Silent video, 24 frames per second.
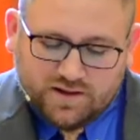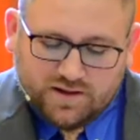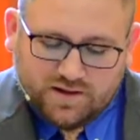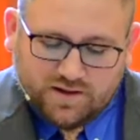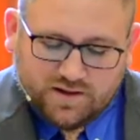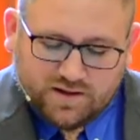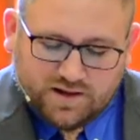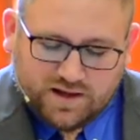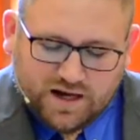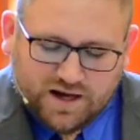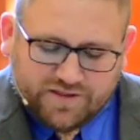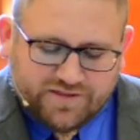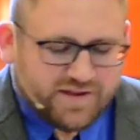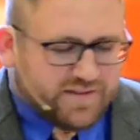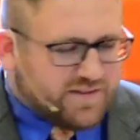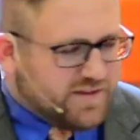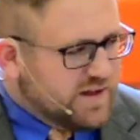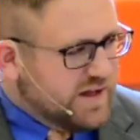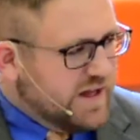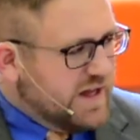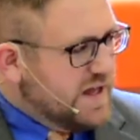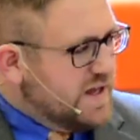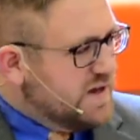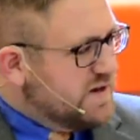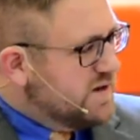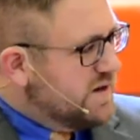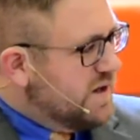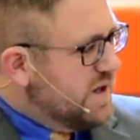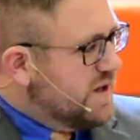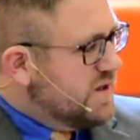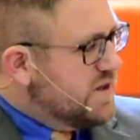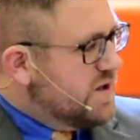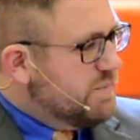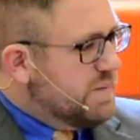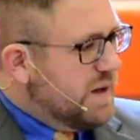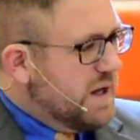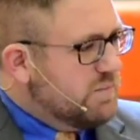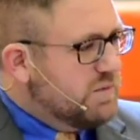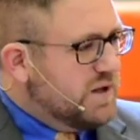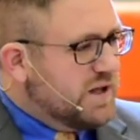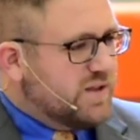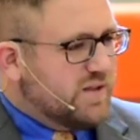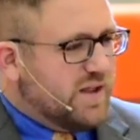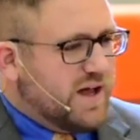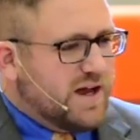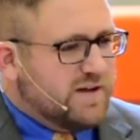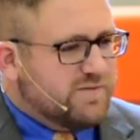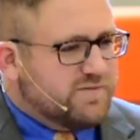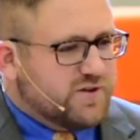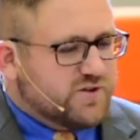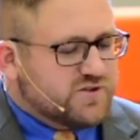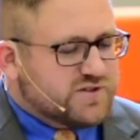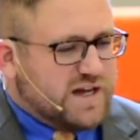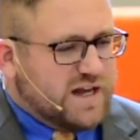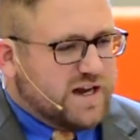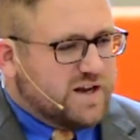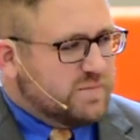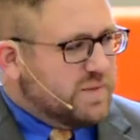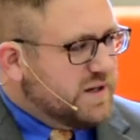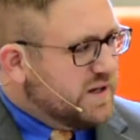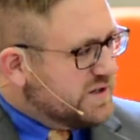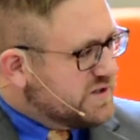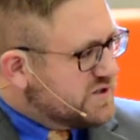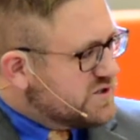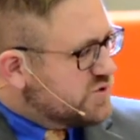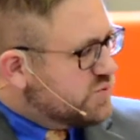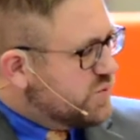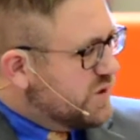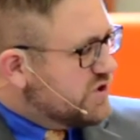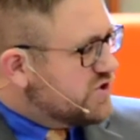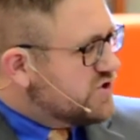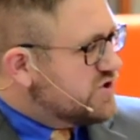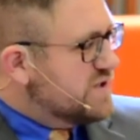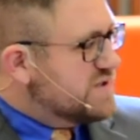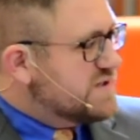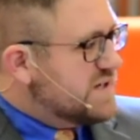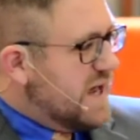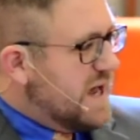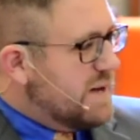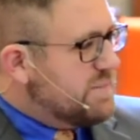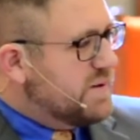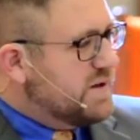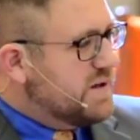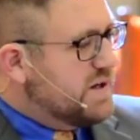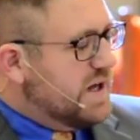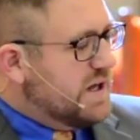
And I think that in, in the public life, there's kind of been a switch that's happened.